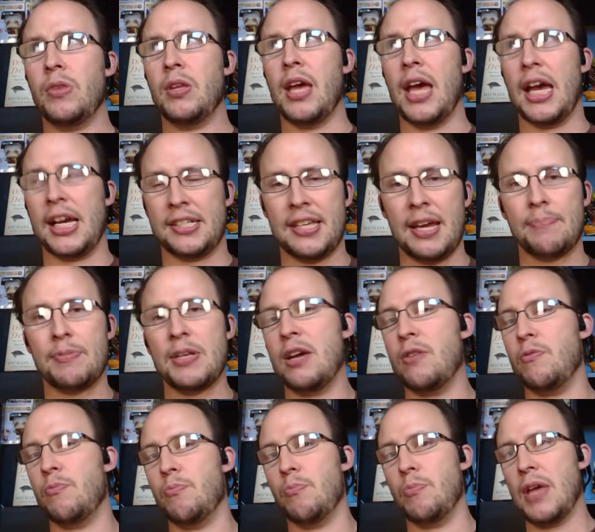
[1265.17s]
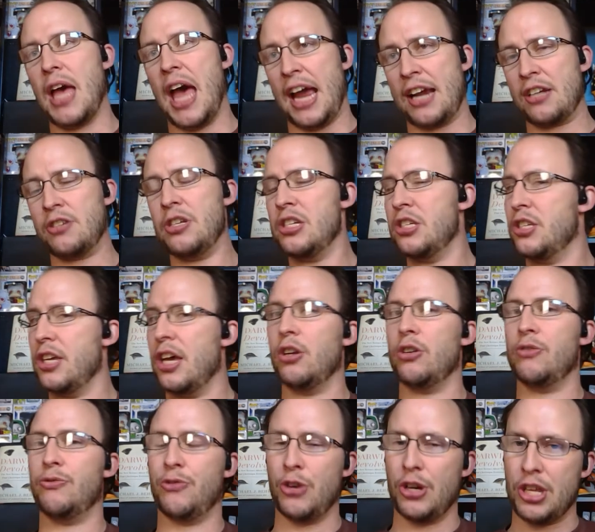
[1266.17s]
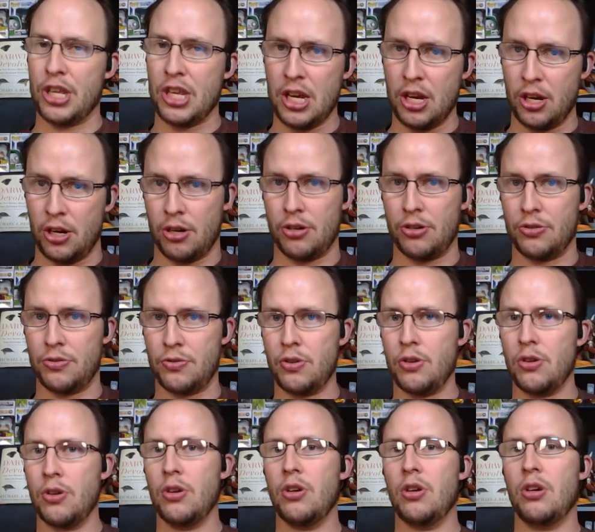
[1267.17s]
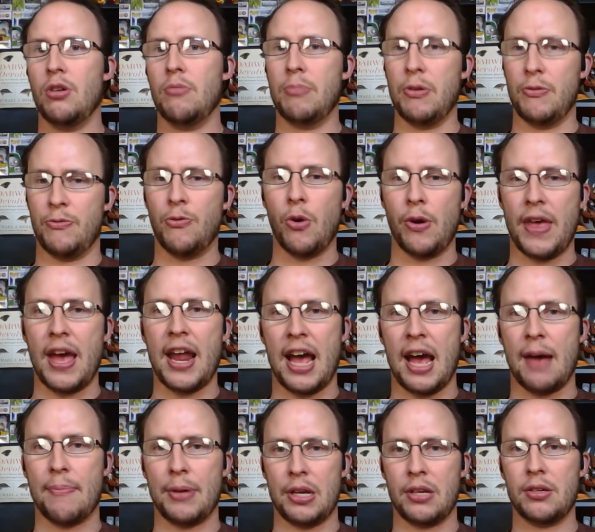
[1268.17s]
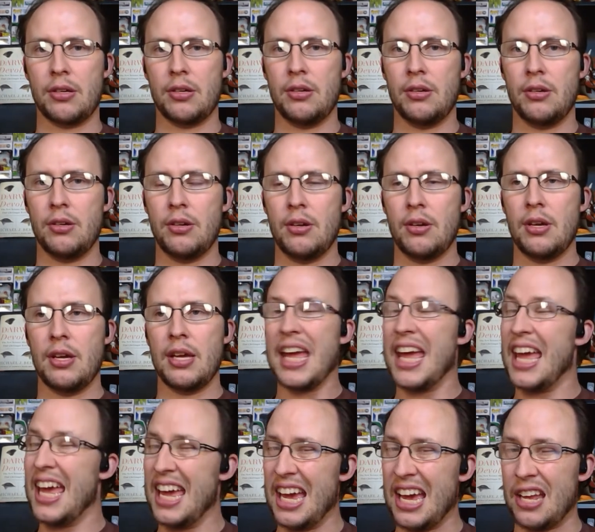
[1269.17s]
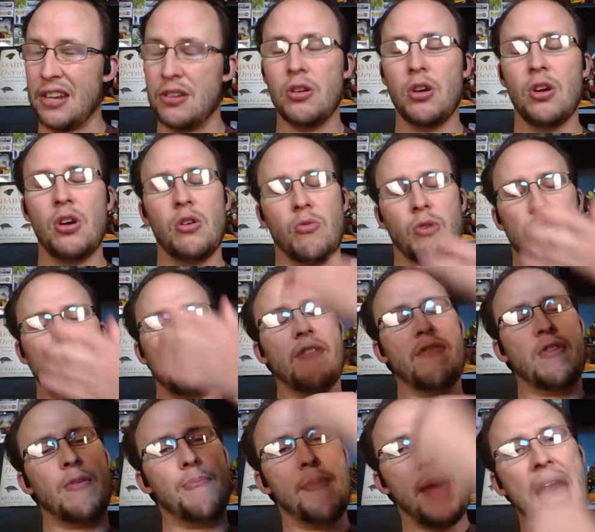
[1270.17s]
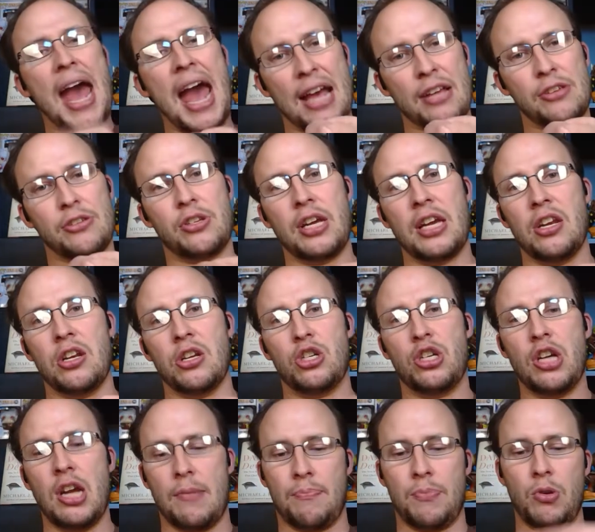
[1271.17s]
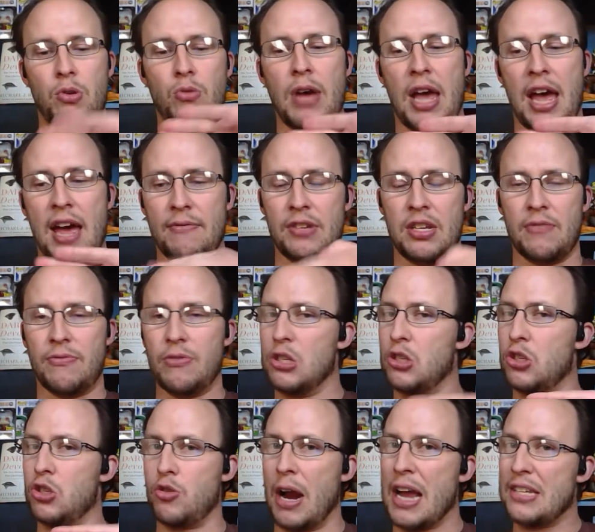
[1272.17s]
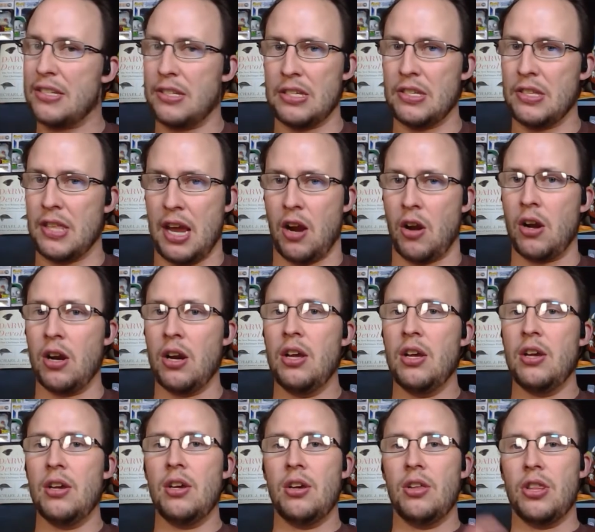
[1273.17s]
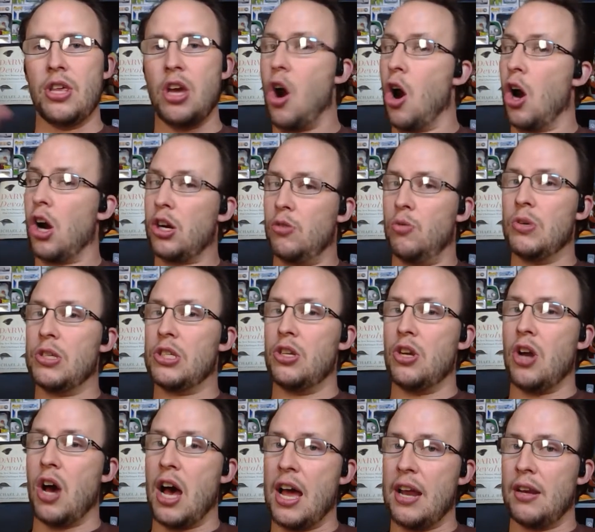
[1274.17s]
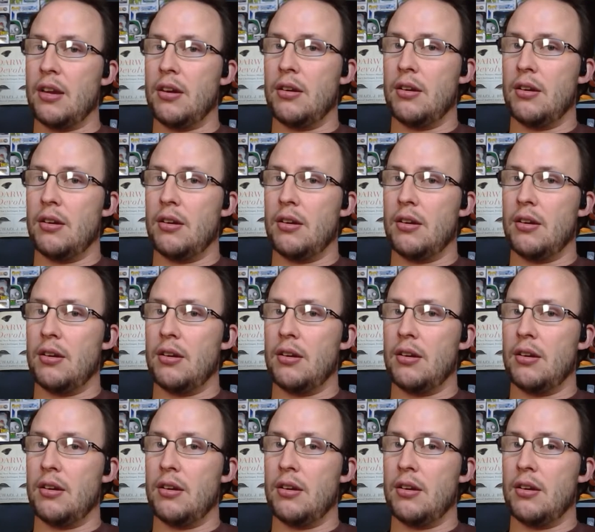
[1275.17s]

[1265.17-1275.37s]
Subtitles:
Except it actually sailed for years before that happened. And when you have a mast in a ship, you have different stresses there. The Ark was not